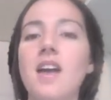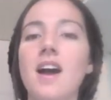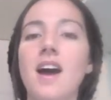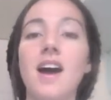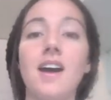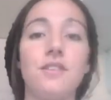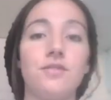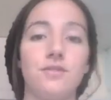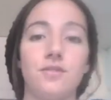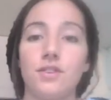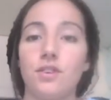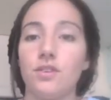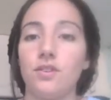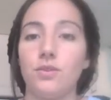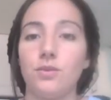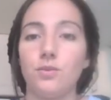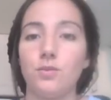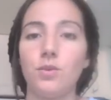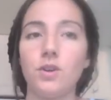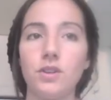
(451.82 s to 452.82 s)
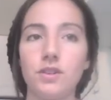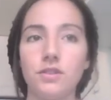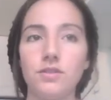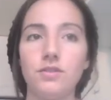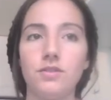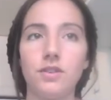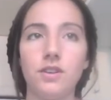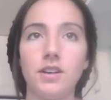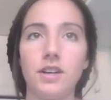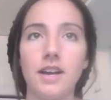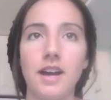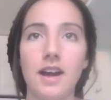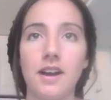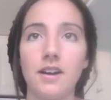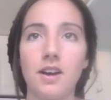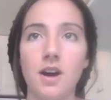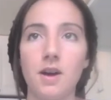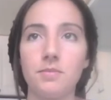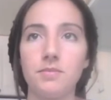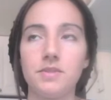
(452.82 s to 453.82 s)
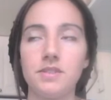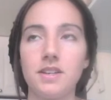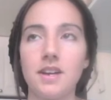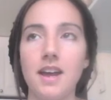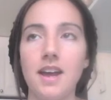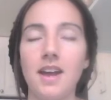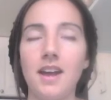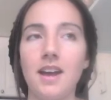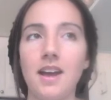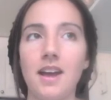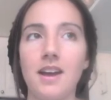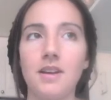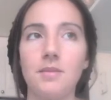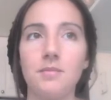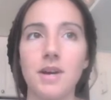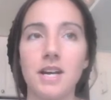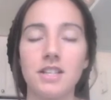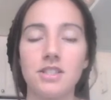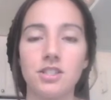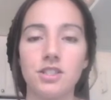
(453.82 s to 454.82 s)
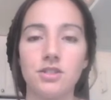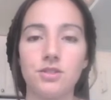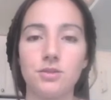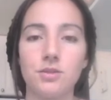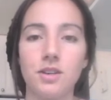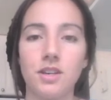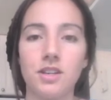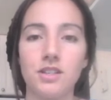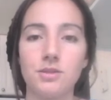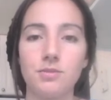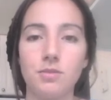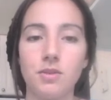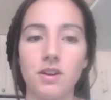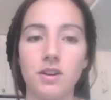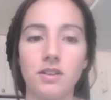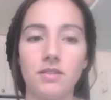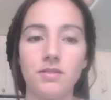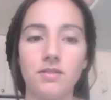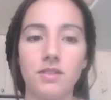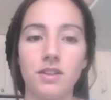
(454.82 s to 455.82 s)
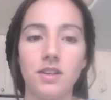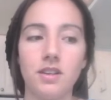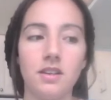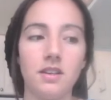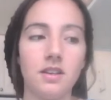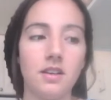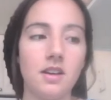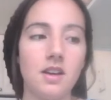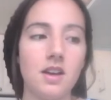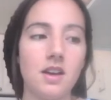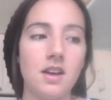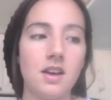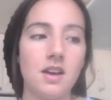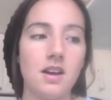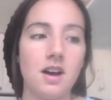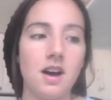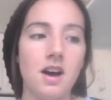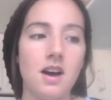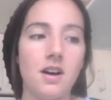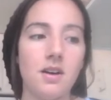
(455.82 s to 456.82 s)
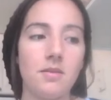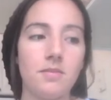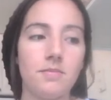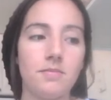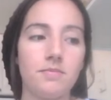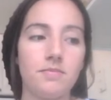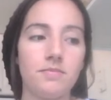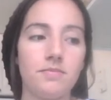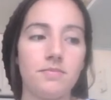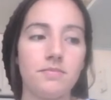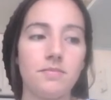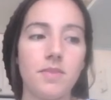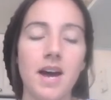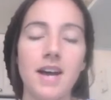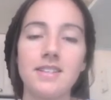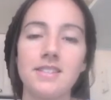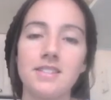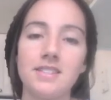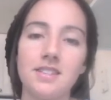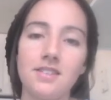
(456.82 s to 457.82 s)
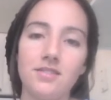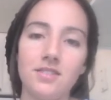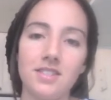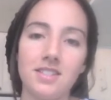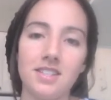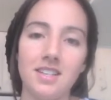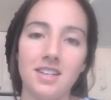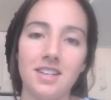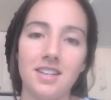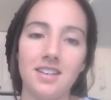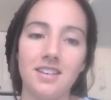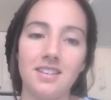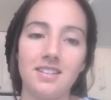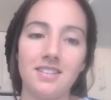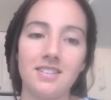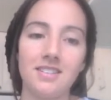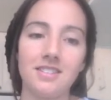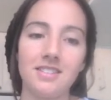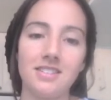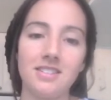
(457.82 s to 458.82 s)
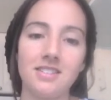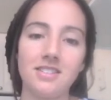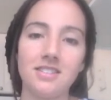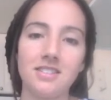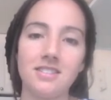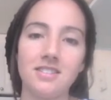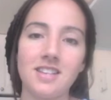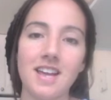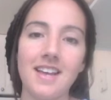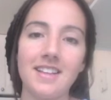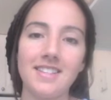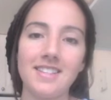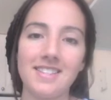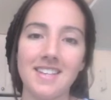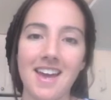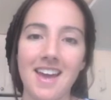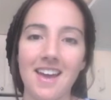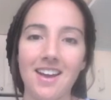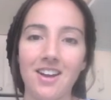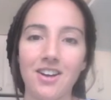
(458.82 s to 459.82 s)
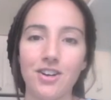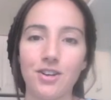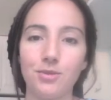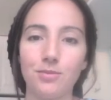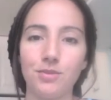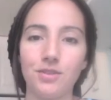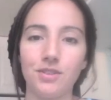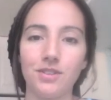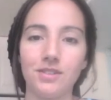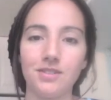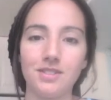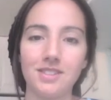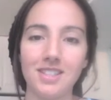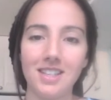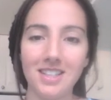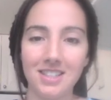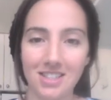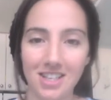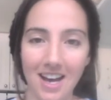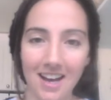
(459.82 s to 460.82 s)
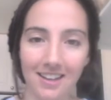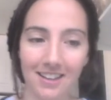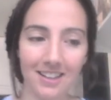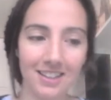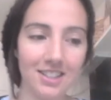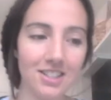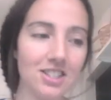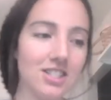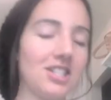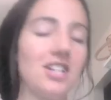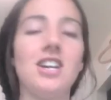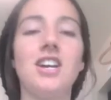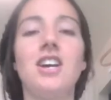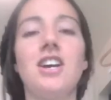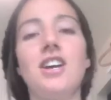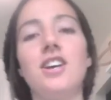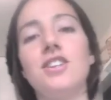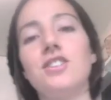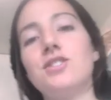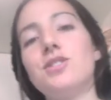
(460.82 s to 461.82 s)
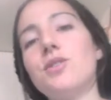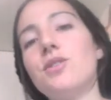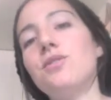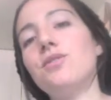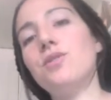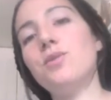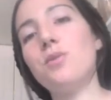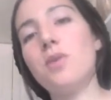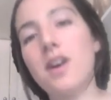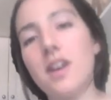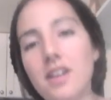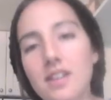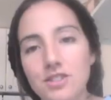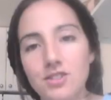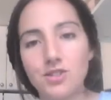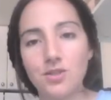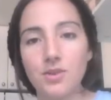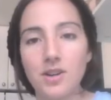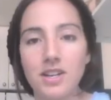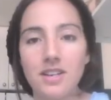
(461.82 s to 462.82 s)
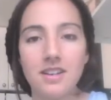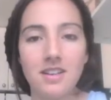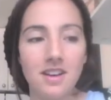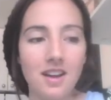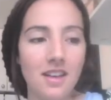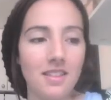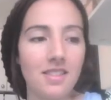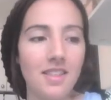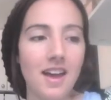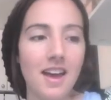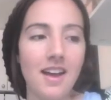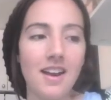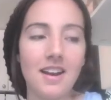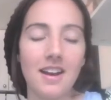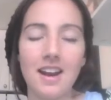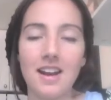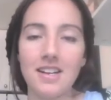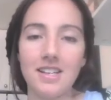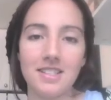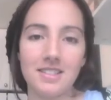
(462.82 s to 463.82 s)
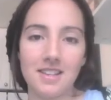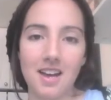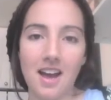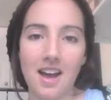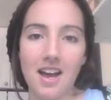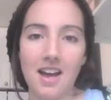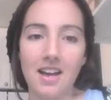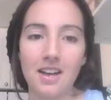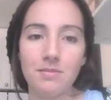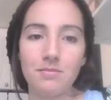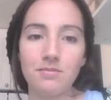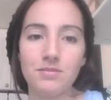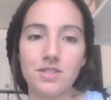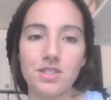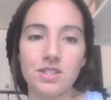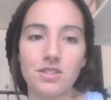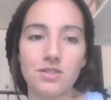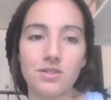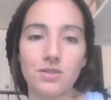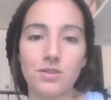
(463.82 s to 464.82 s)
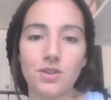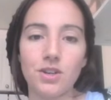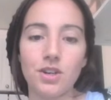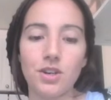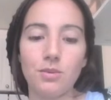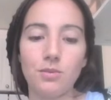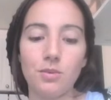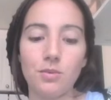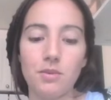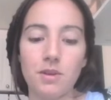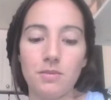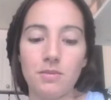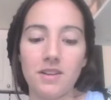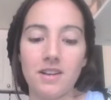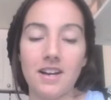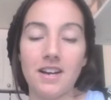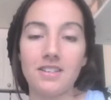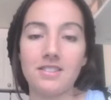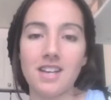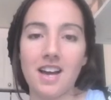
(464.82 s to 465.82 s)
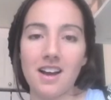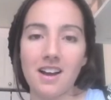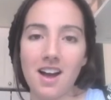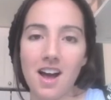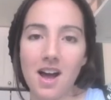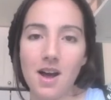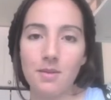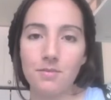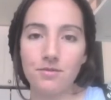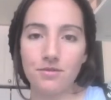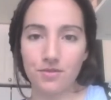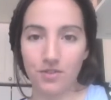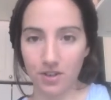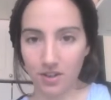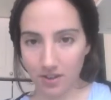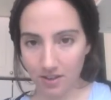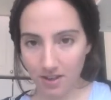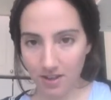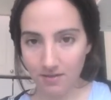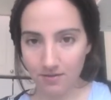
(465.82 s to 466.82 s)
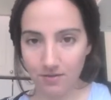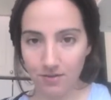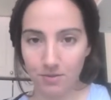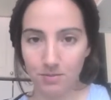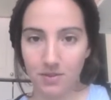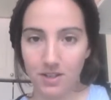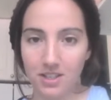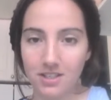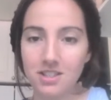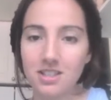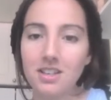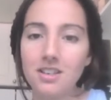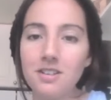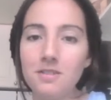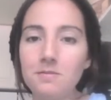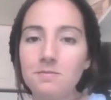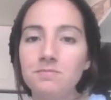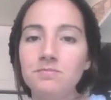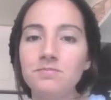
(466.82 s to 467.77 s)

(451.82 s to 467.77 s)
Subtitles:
I feel wonderful. I had a cup today, and I'm actually doing it as part of the Positivity 10-day herbal tea challenge. So if you want to join in on that at any time, just go to herbalbabycare.com for the information.